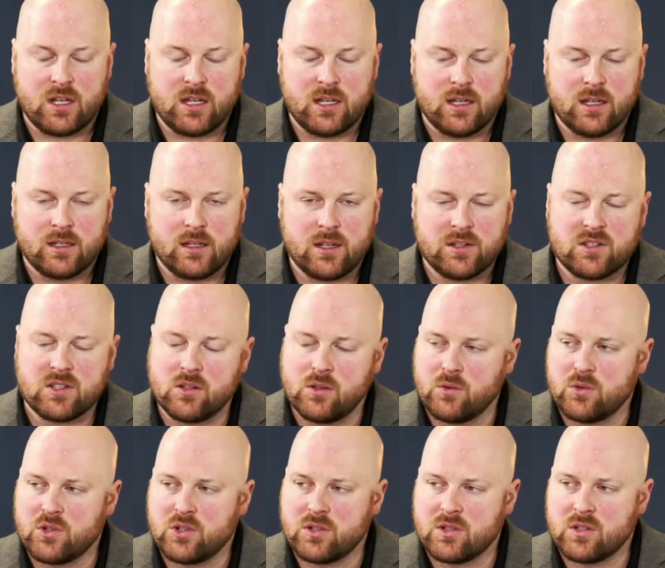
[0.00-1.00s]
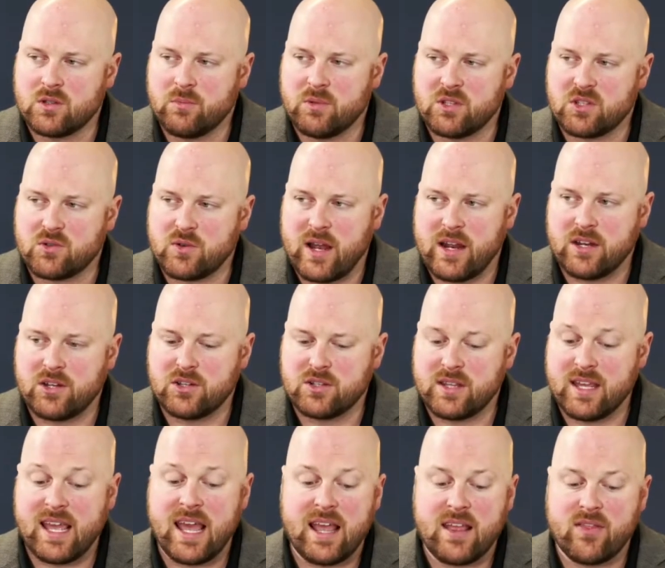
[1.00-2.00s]
not solutions, but strategies.
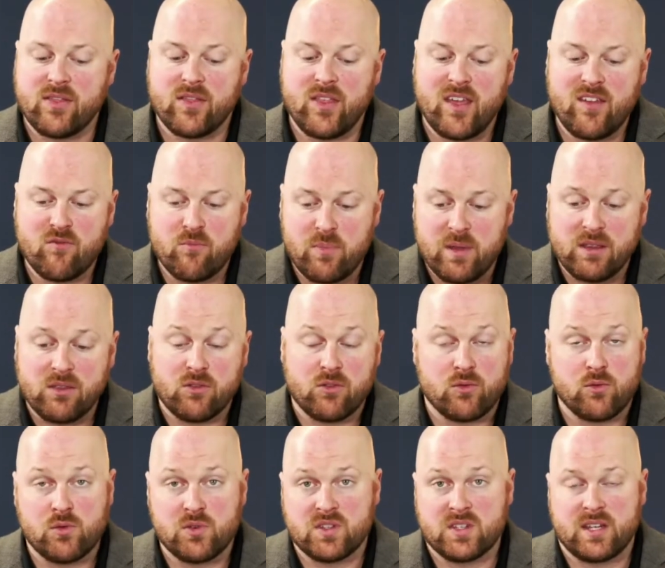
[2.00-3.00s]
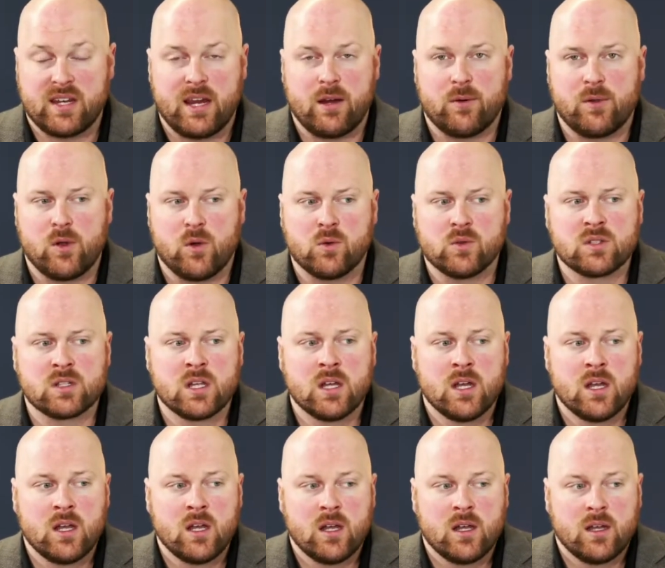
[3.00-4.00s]
They've been through scenarios
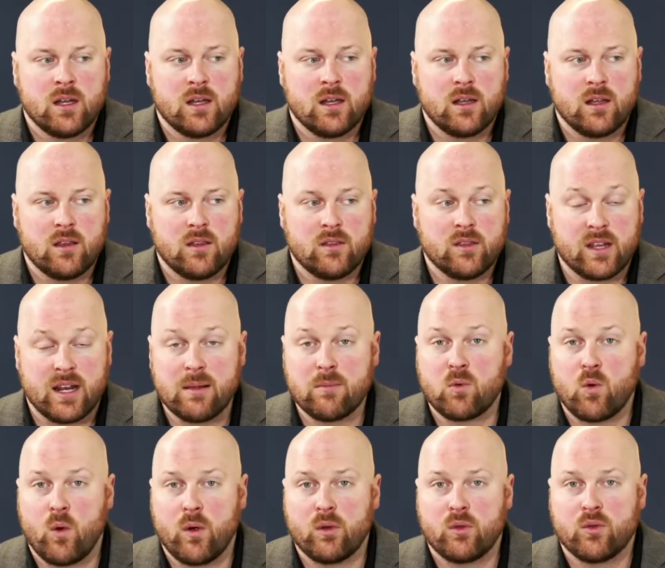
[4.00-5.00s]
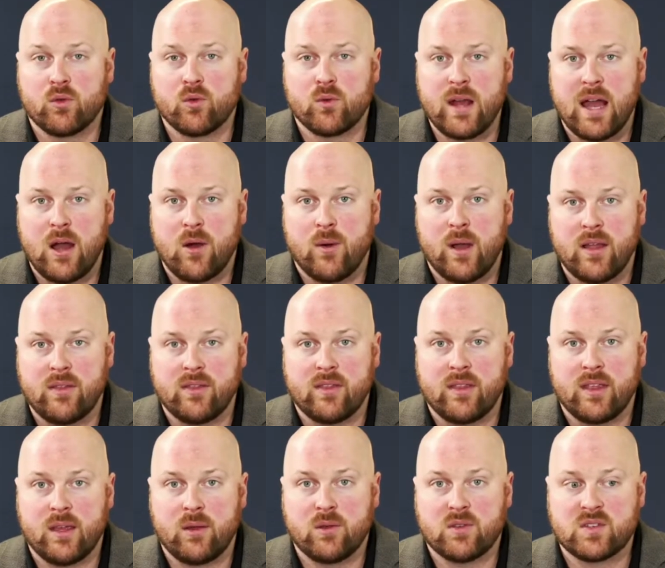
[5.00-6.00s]
that I'm going through now, and
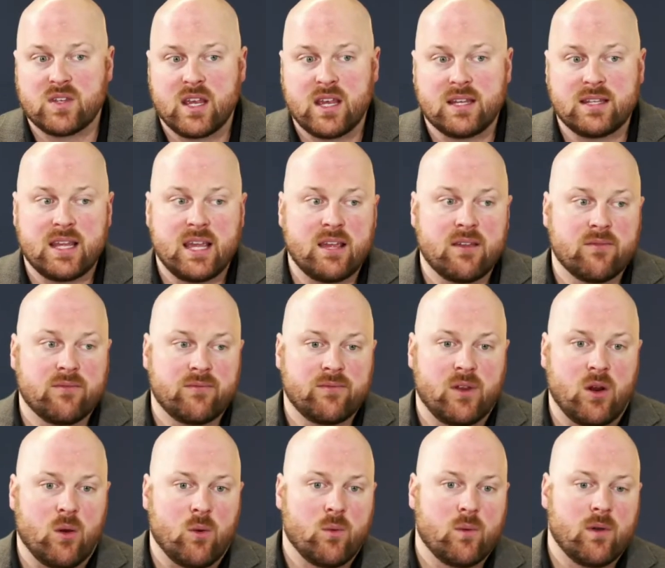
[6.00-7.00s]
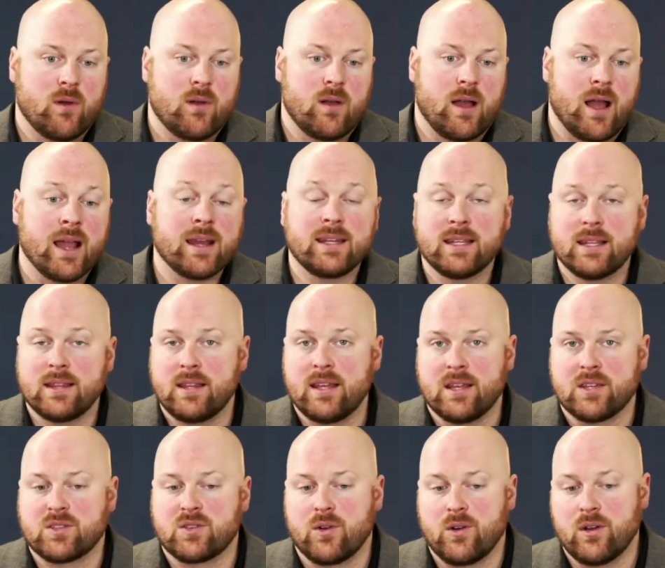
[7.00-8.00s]
they say, Dave, I did
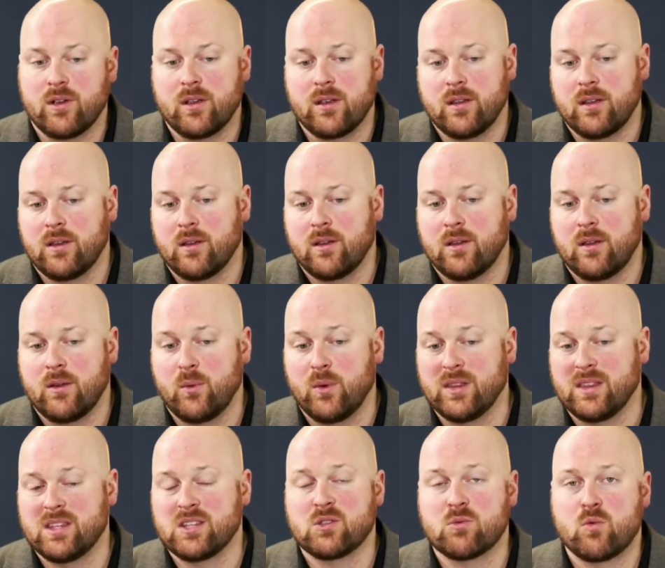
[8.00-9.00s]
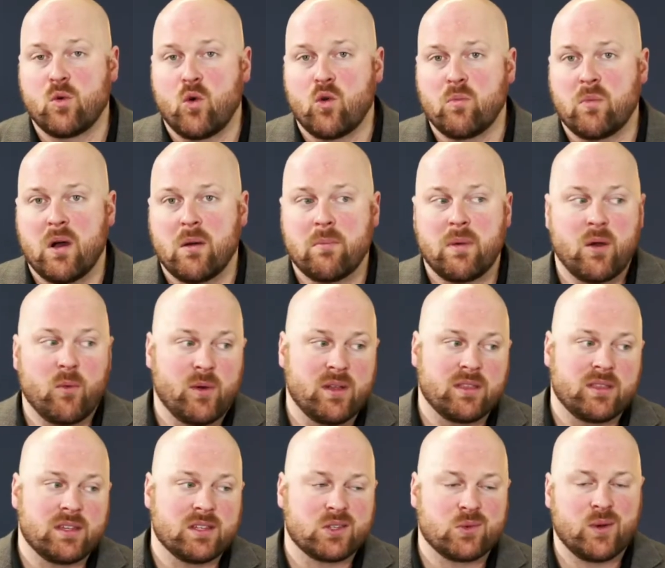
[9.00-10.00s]
this, or with this road bump, I went
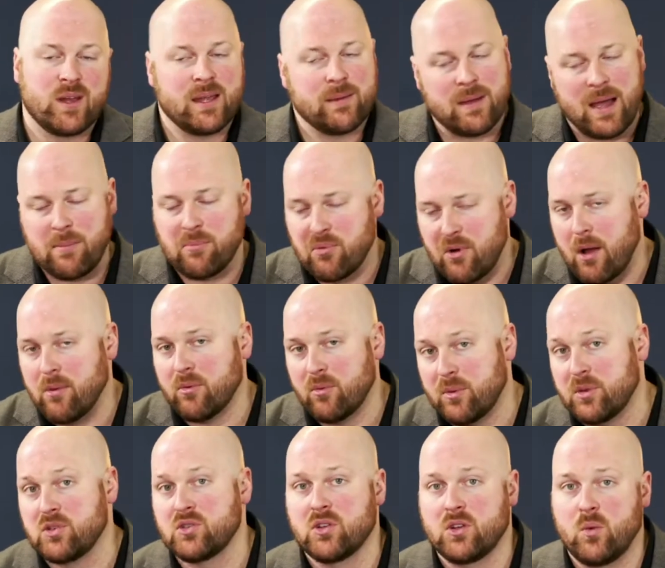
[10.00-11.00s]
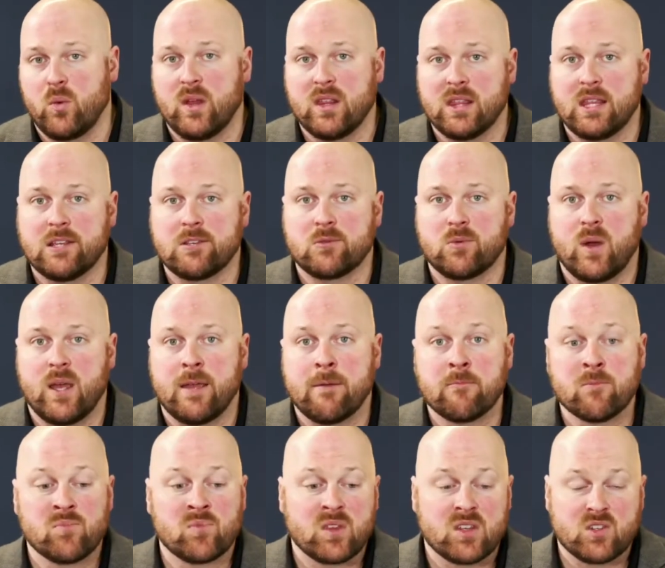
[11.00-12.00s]
this way. I probably should have went this way.
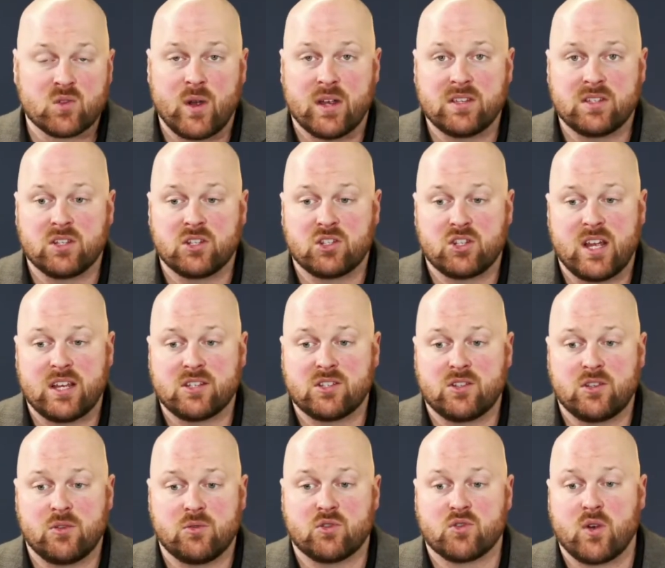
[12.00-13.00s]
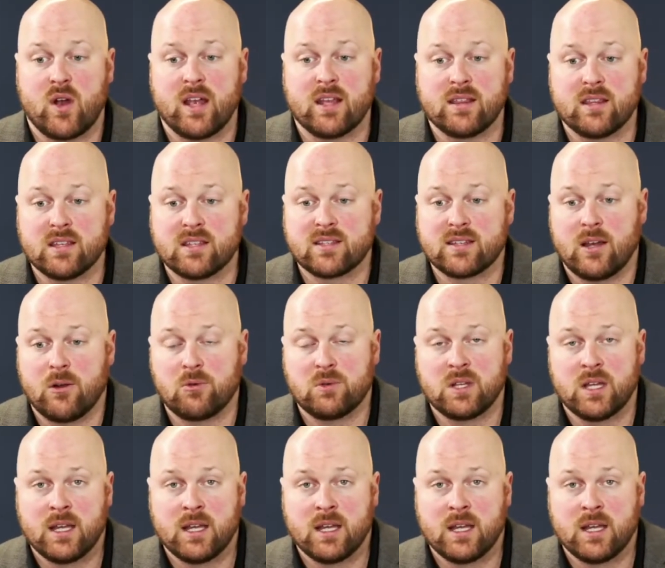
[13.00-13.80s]
So I suggest you trying this out